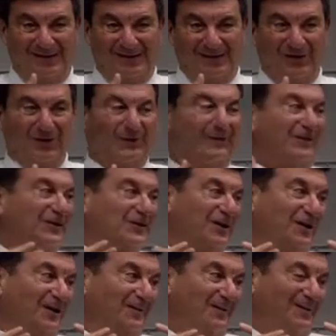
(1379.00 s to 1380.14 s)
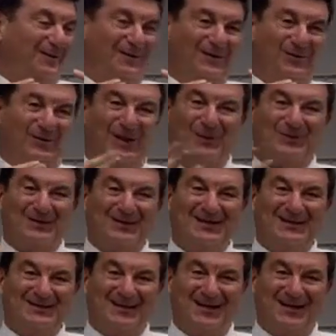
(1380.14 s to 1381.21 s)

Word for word: or do we fix it up? But that was an easy